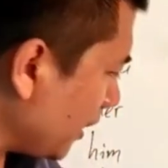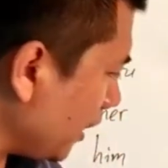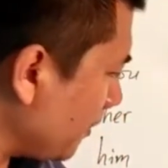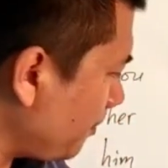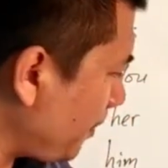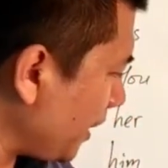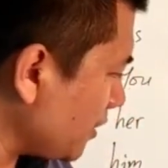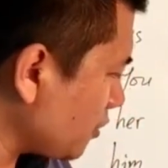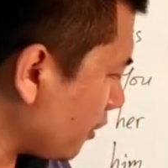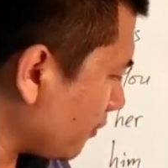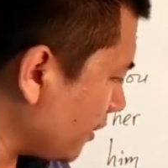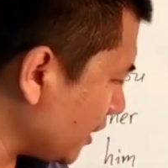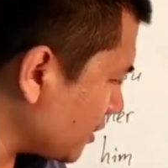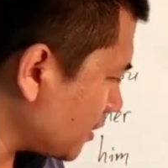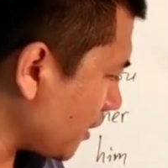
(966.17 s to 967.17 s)
in place of
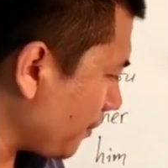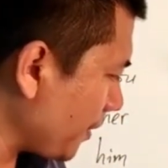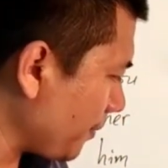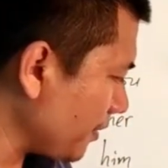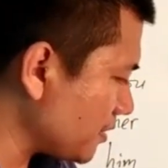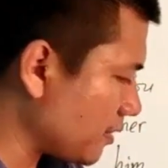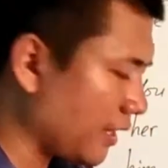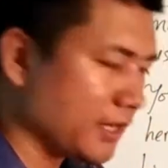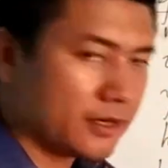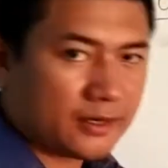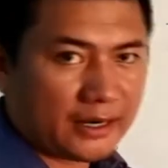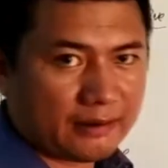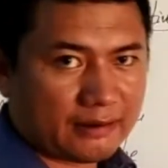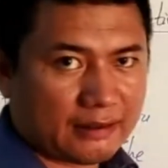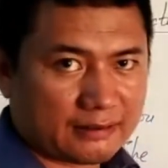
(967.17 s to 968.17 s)
this, some people write
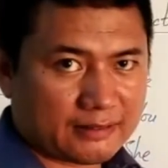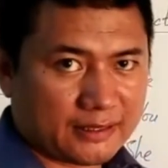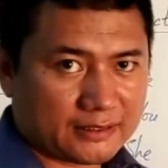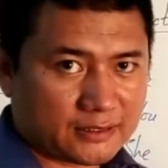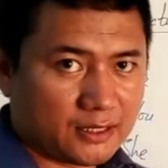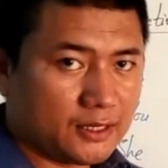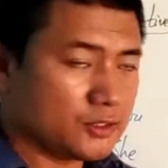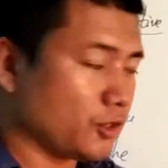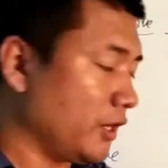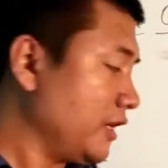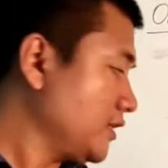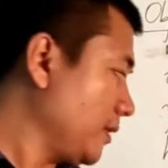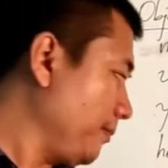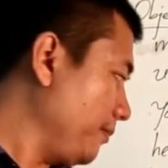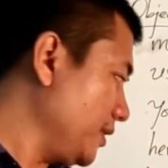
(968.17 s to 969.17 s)
like this. So it
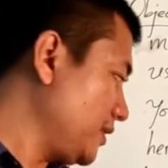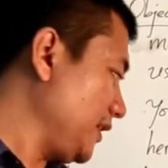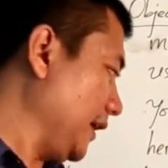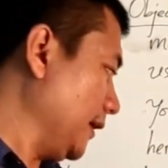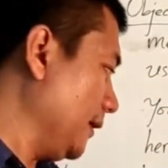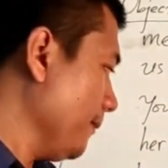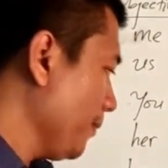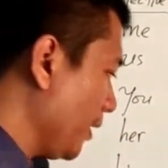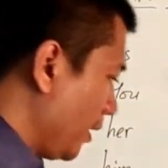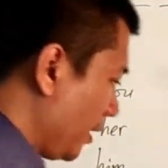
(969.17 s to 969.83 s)
is a mistake